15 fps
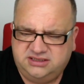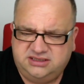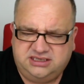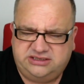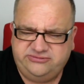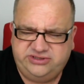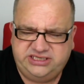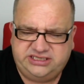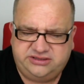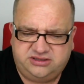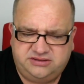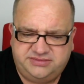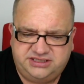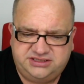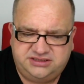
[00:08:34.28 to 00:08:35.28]
I really cannot
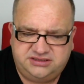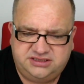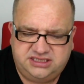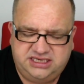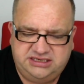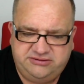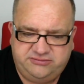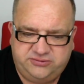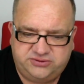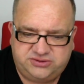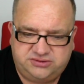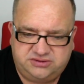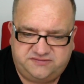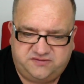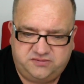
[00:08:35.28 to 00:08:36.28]
imagine that anyone wants to
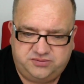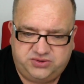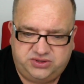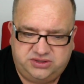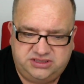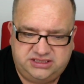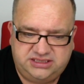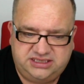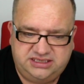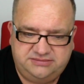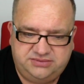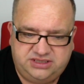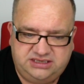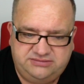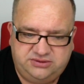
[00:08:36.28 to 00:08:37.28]
watch football on that night,
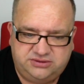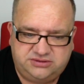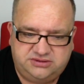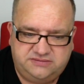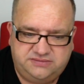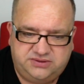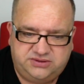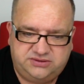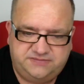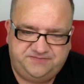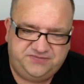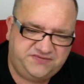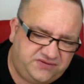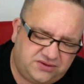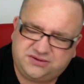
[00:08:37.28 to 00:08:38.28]
but I'm not so important.
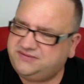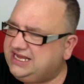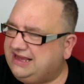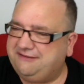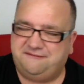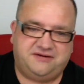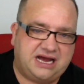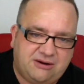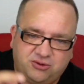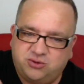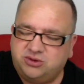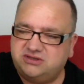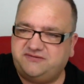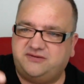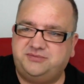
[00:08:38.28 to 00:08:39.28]
Forget it, I want to
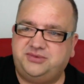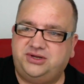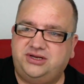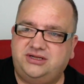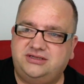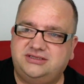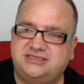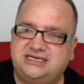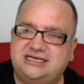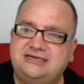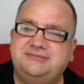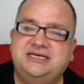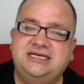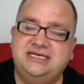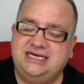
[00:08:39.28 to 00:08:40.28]
watch football all the
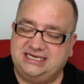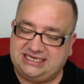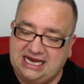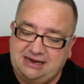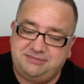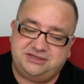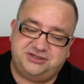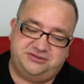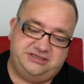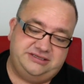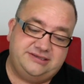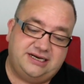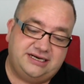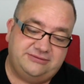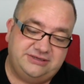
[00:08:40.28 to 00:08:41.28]
time. I can't be doing
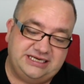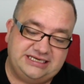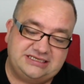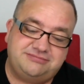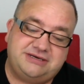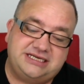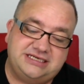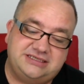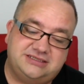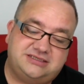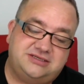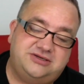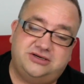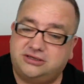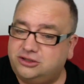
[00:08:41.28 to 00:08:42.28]
right with these managers
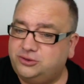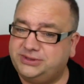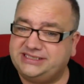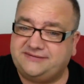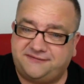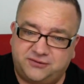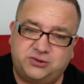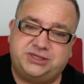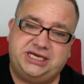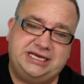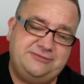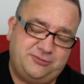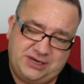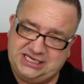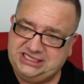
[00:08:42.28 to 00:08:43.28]
that are always
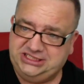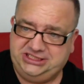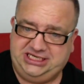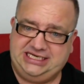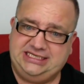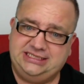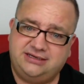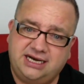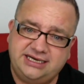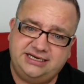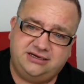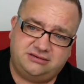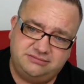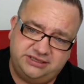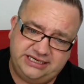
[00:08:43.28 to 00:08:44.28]
fucking whinging, right? You
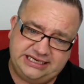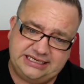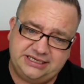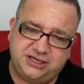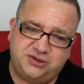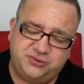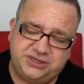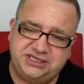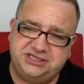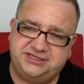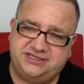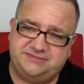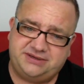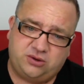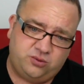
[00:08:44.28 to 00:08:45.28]
got Mourinho
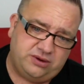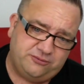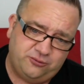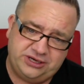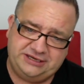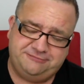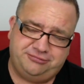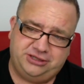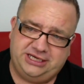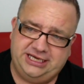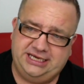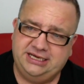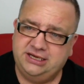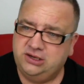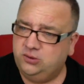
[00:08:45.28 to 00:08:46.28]
whinging about when we
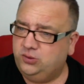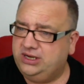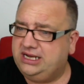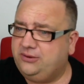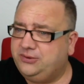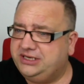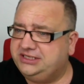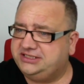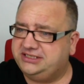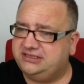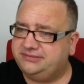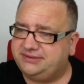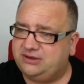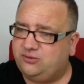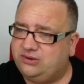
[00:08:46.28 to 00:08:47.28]
play. We're whinging
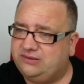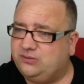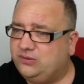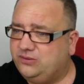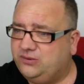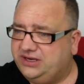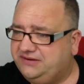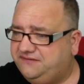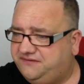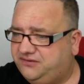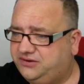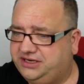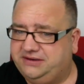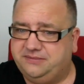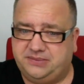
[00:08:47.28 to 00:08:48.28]
about when we
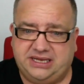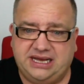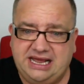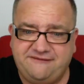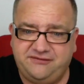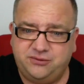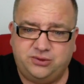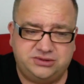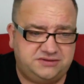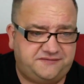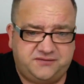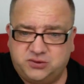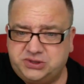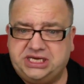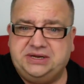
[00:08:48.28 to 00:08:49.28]
fucking play. Everyone's
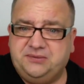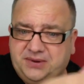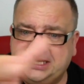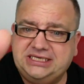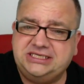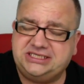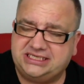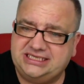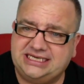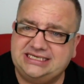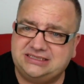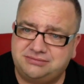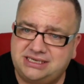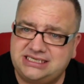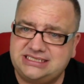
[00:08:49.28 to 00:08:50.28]
fucking whinging,
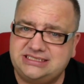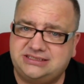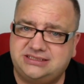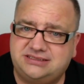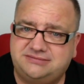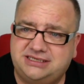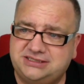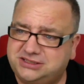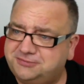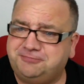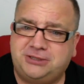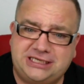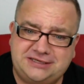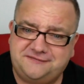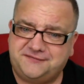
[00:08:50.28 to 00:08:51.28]
these managers, man. Just
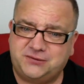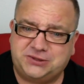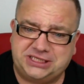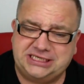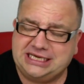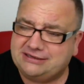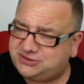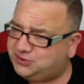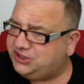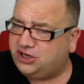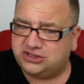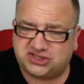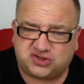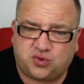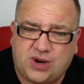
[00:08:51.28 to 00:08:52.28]
play the fucking game. That's what you
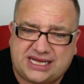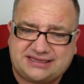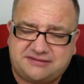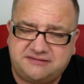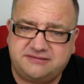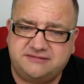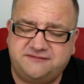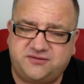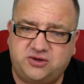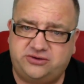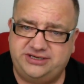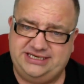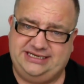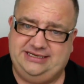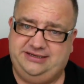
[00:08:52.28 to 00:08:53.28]
got a squad
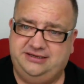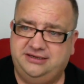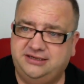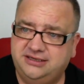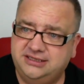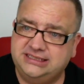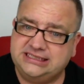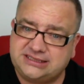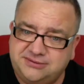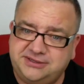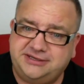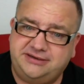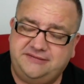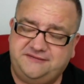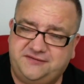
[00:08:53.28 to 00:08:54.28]
for, innit? That's what
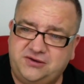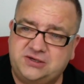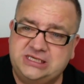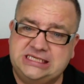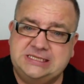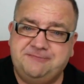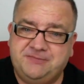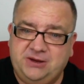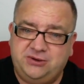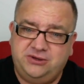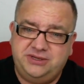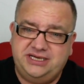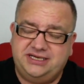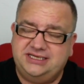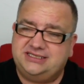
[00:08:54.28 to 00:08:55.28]
you're going for. Now, I know
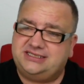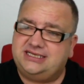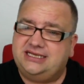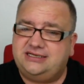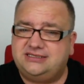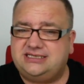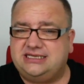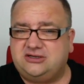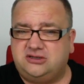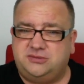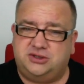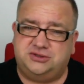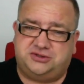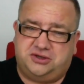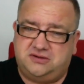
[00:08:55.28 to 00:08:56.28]
what you're going to say. You're going to say, come
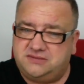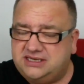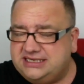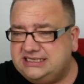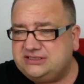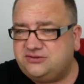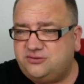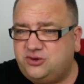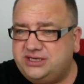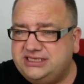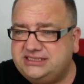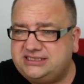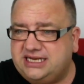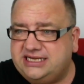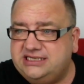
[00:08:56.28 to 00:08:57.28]
on, Dunk, man. What
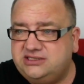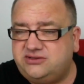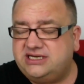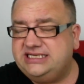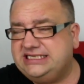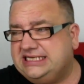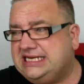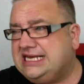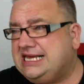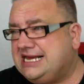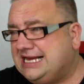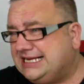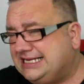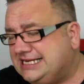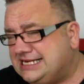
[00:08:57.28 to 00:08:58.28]
he's saying is right.
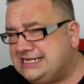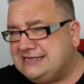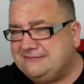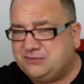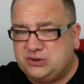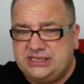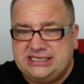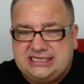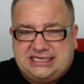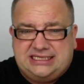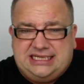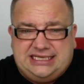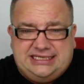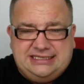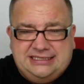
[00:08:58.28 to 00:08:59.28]
Yeah, I get it. But in that,
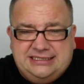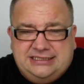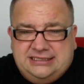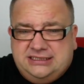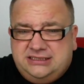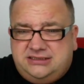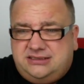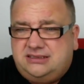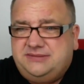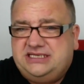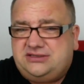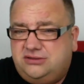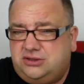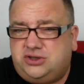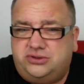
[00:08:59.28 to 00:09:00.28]
like, to that,
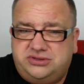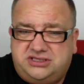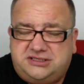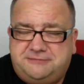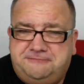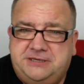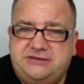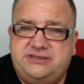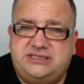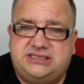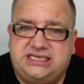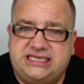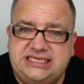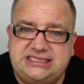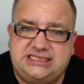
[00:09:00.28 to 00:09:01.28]
it's not a
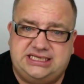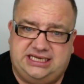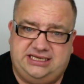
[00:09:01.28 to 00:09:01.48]
conspiracy, is it?